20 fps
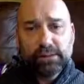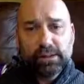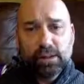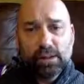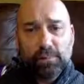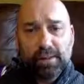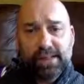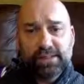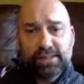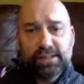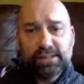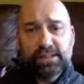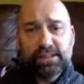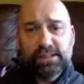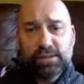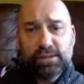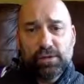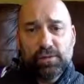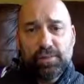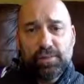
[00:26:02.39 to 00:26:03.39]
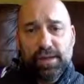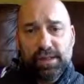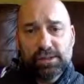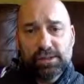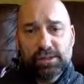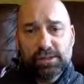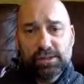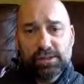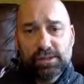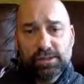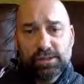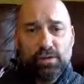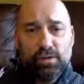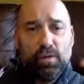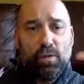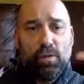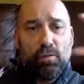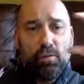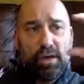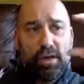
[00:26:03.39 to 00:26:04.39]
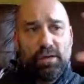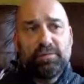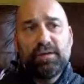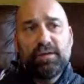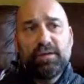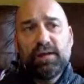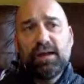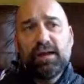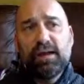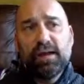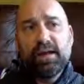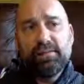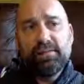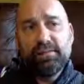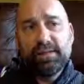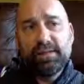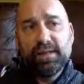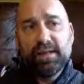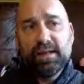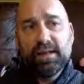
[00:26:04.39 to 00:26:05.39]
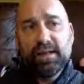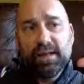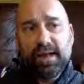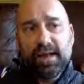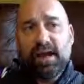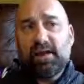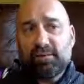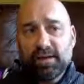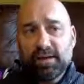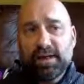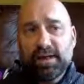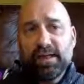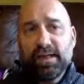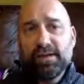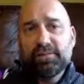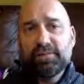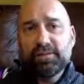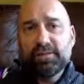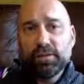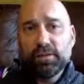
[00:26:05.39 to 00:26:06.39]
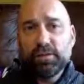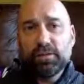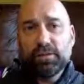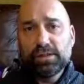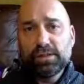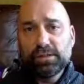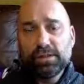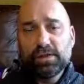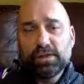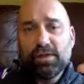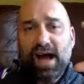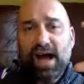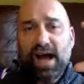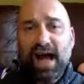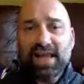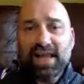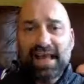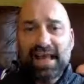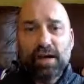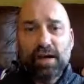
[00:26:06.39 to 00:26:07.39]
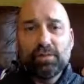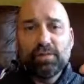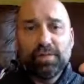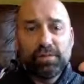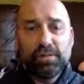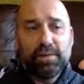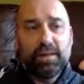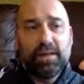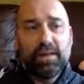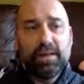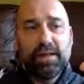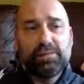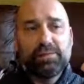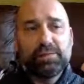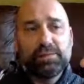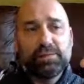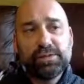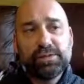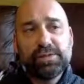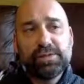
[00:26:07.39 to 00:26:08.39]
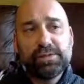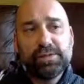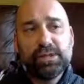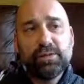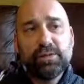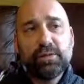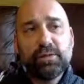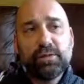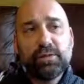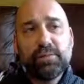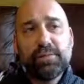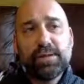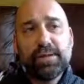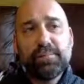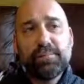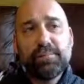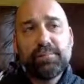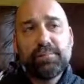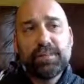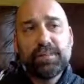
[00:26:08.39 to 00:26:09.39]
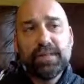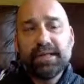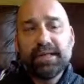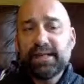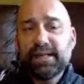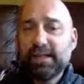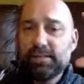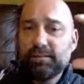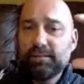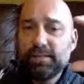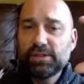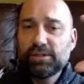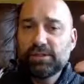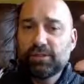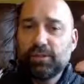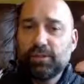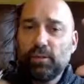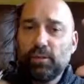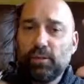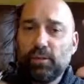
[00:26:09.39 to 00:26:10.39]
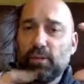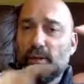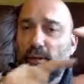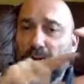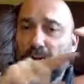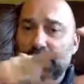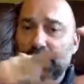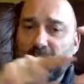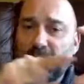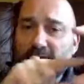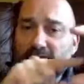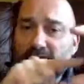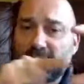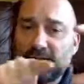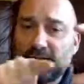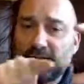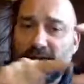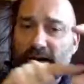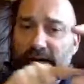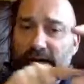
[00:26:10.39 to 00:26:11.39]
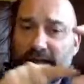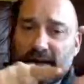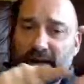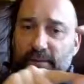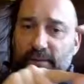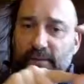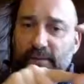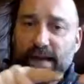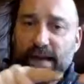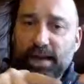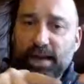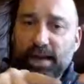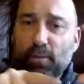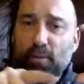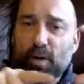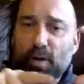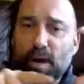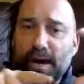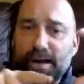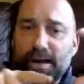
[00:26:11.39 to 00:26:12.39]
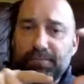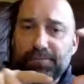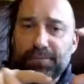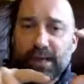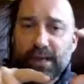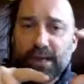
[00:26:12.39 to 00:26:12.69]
you're painting two pictures one of a life currently lived according to your unhealthy beliefs, which is going to look a bit bleak and miserable when you actually write it down in black and white,